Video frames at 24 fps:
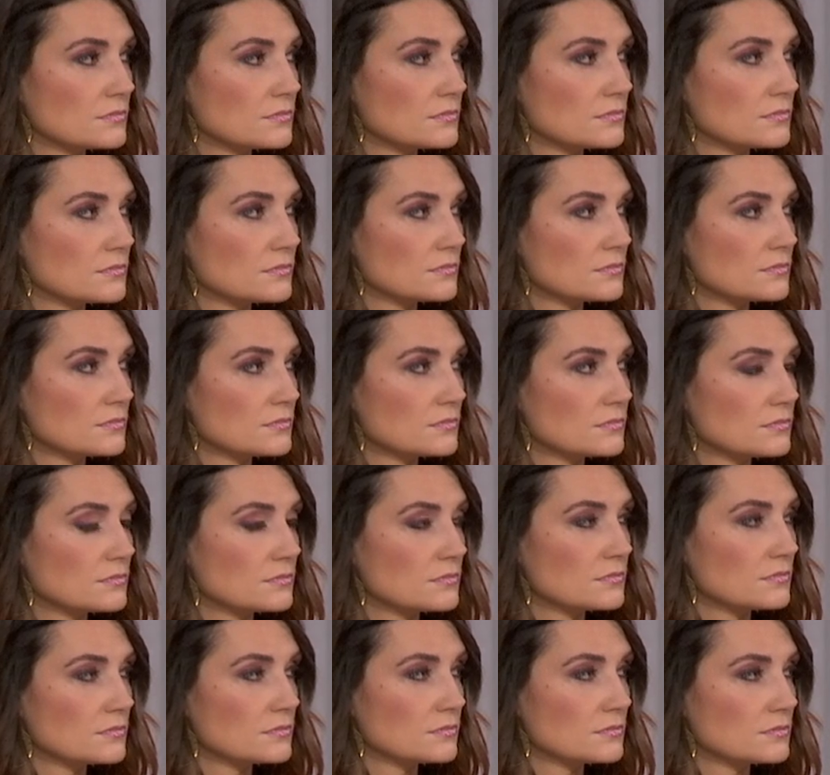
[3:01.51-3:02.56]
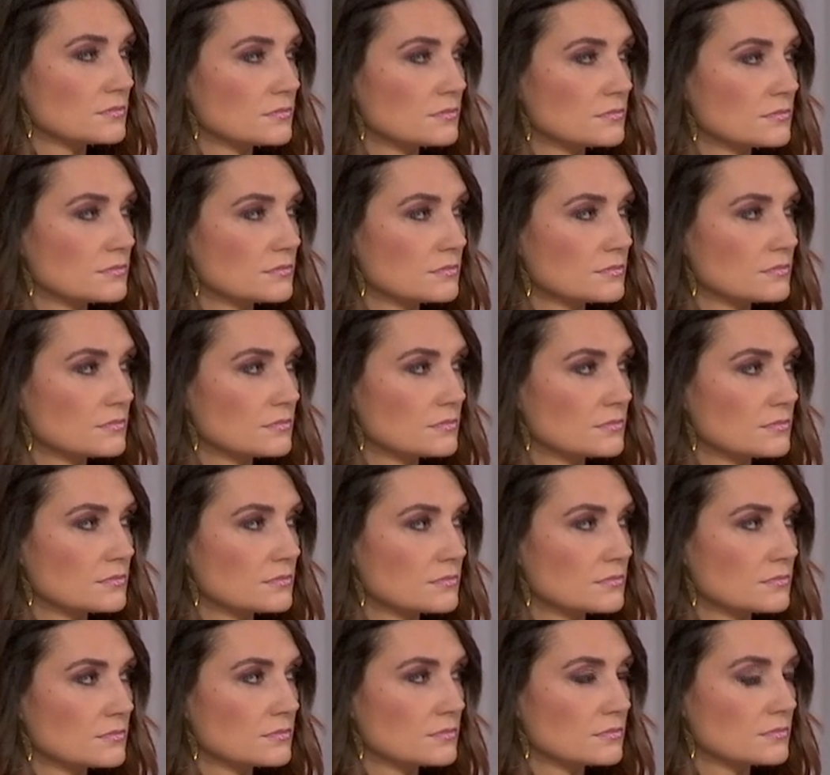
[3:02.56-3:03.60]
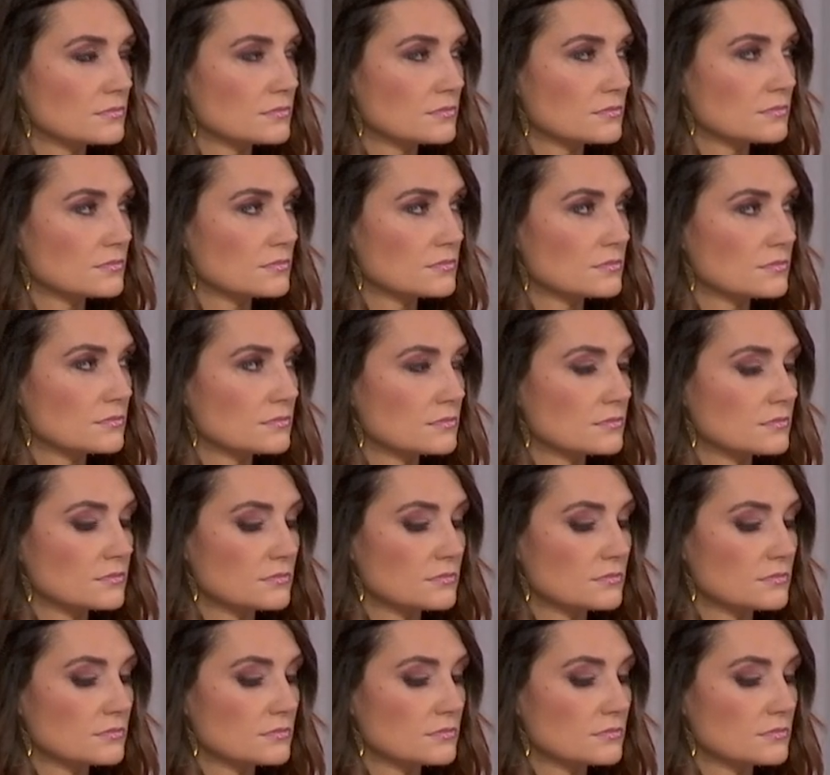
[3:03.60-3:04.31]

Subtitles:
(silent)